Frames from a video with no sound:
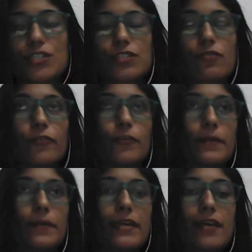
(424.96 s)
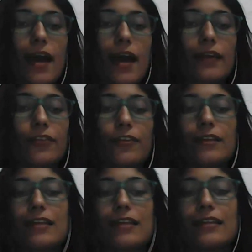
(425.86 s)
So for me, I
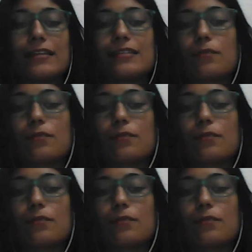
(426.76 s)
think that is a